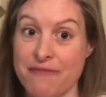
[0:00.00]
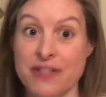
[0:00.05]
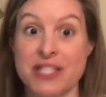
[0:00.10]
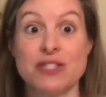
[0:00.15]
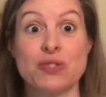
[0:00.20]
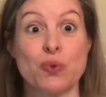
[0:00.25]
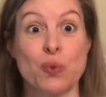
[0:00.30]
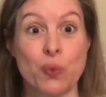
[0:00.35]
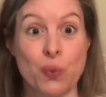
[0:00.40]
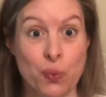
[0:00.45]

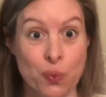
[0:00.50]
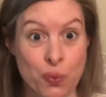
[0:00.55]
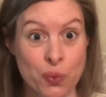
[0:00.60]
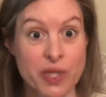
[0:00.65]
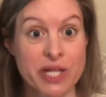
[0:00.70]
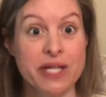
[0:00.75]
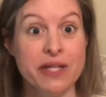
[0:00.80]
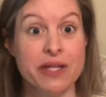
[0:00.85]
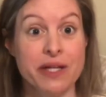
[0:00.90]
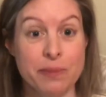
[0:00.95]
It's
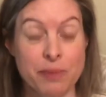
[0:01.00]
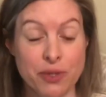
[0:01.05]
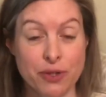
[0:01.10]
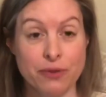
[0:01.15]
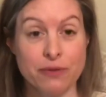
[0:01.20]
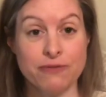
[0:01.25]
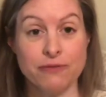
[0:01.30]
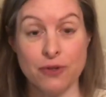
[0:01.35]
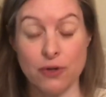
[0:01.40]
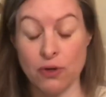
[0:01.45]
really
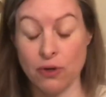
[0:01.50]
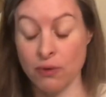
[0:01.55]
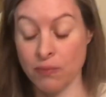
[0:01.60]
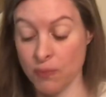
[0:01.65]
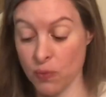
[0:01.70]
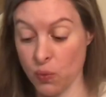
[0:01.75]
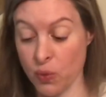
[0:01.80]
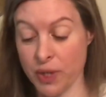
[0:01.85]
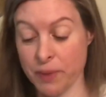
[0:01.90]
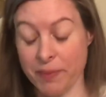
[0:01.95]
beautiful
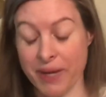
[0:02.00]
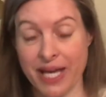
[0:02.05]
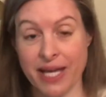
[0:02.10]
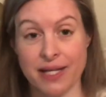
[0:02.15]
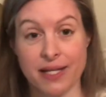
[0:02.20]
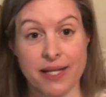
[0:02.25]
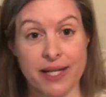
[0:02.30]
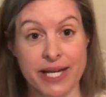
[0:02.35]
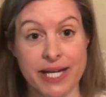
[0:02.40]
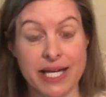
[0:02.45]
wood
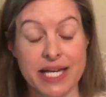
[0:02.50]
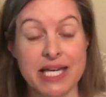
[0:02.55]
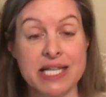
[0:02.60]
paneling.